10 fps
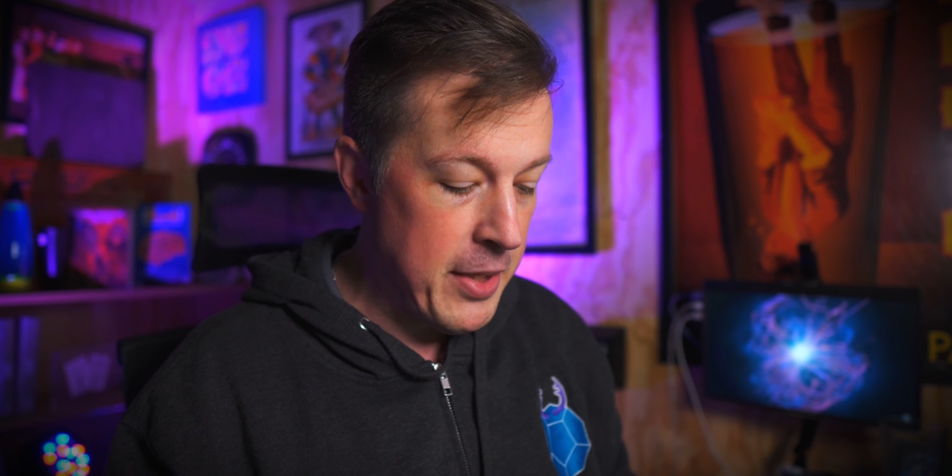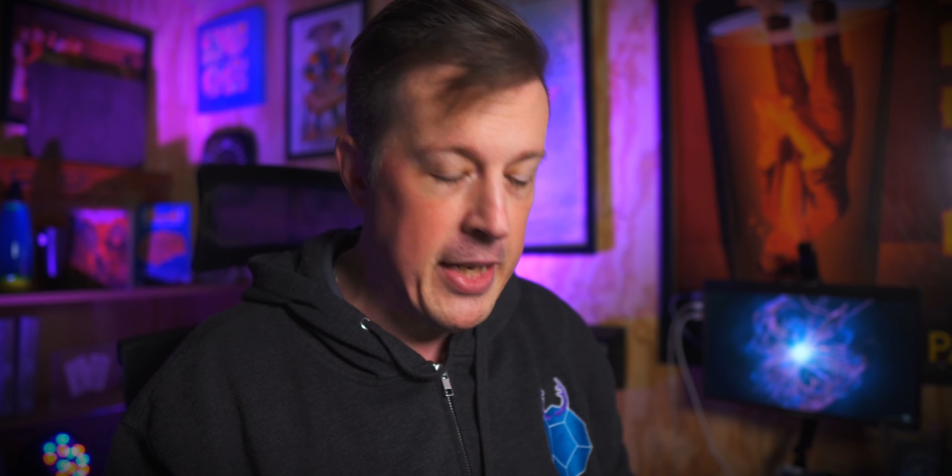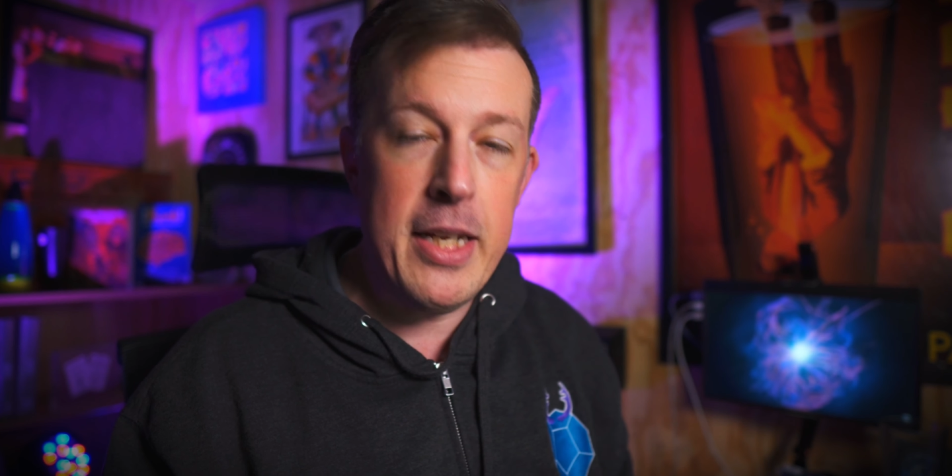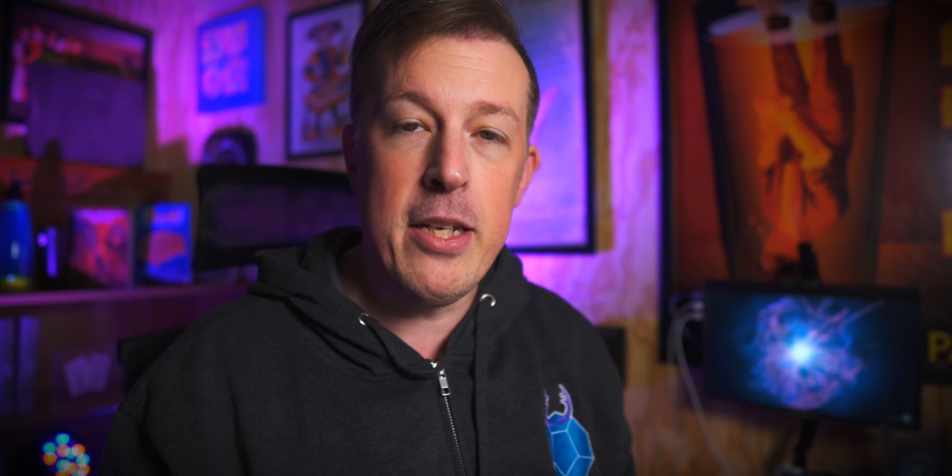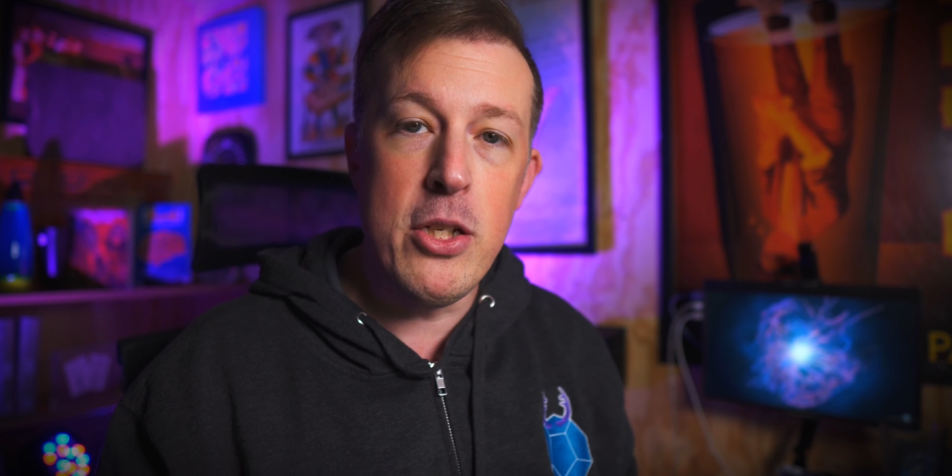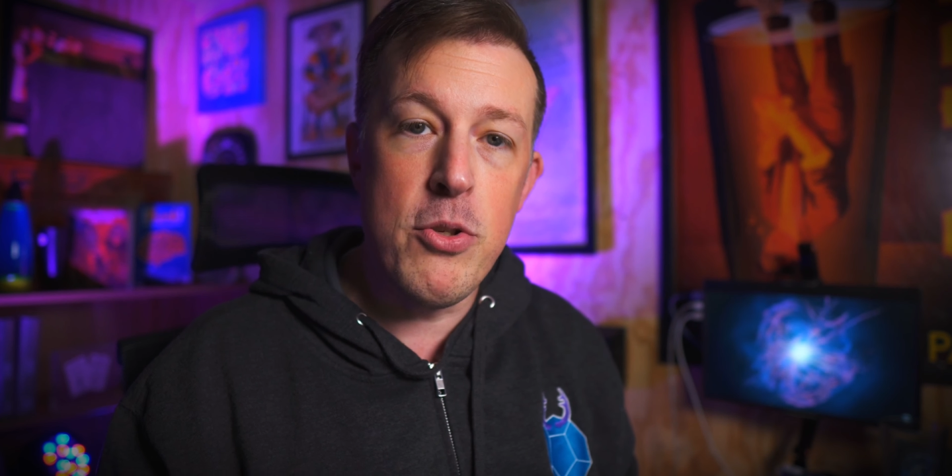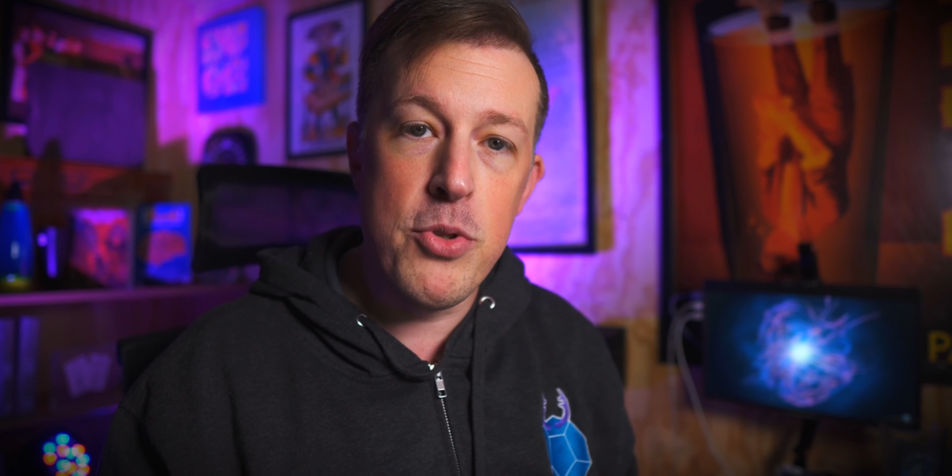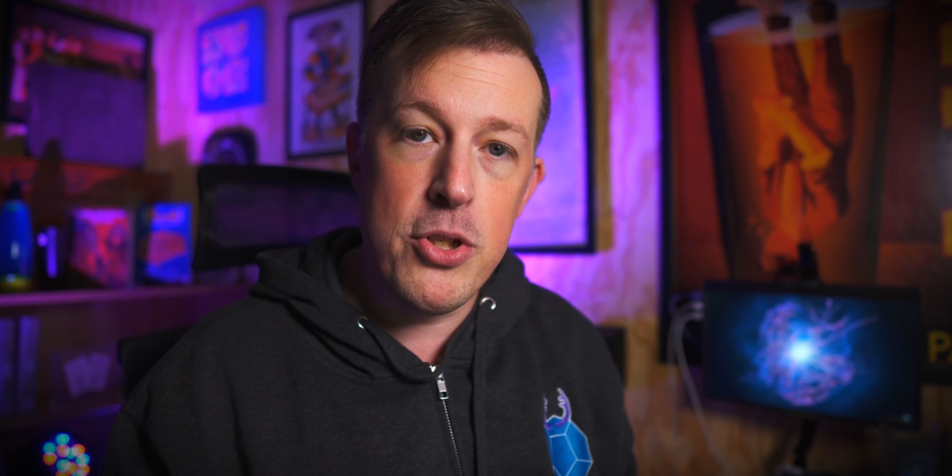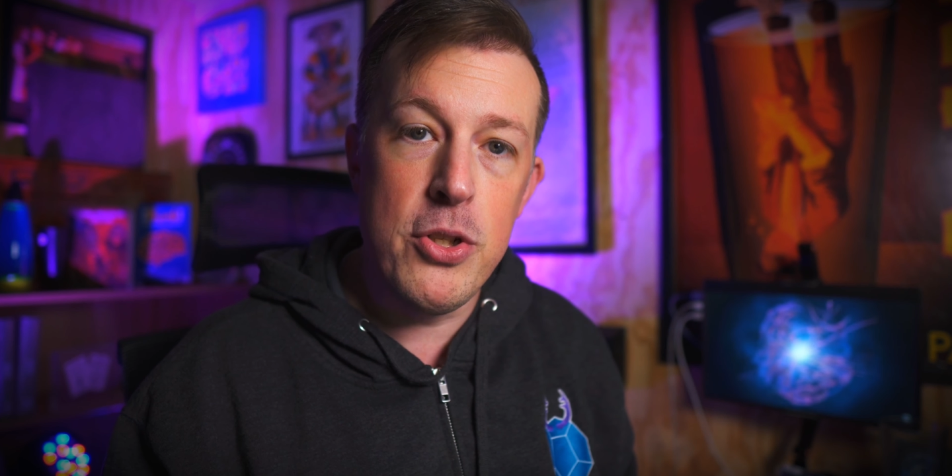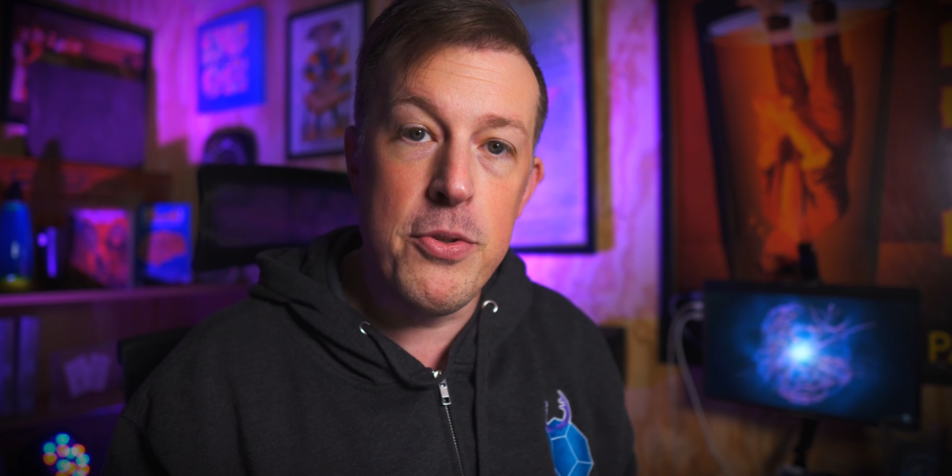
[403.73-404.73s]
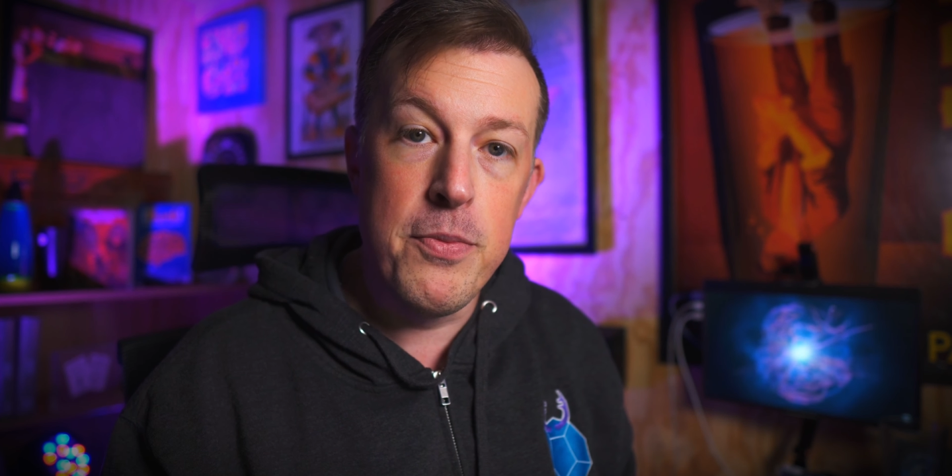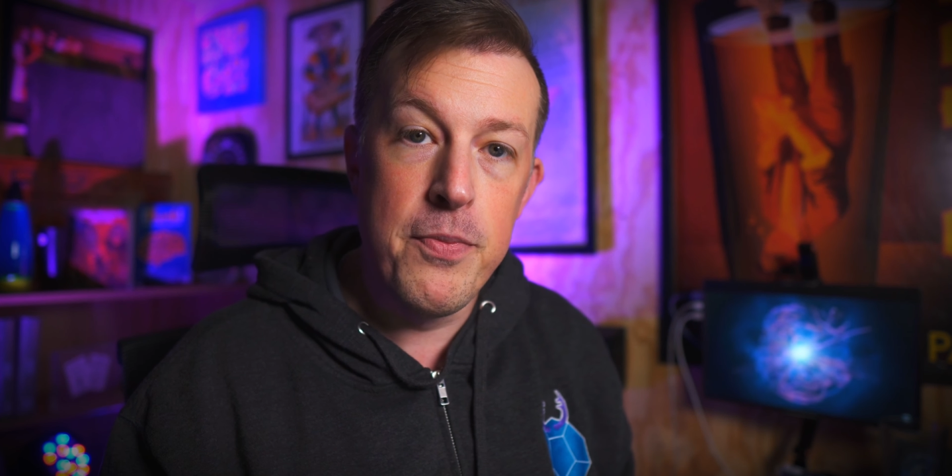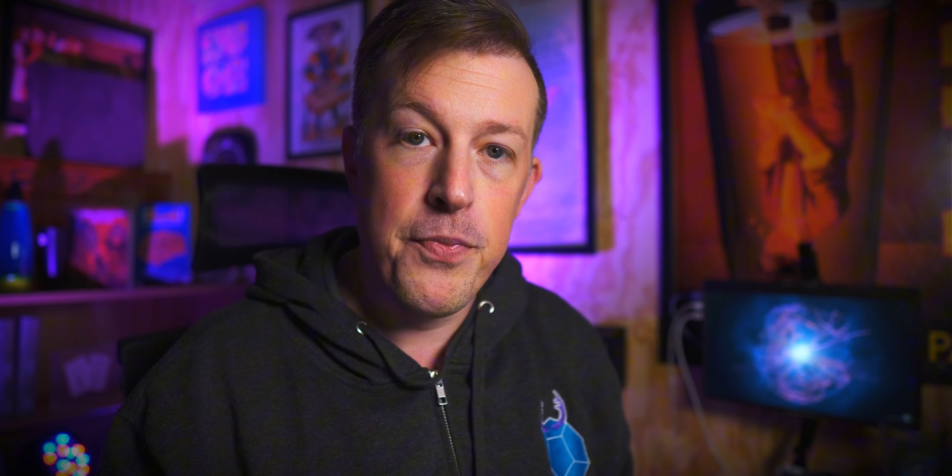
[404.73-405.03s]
getting used to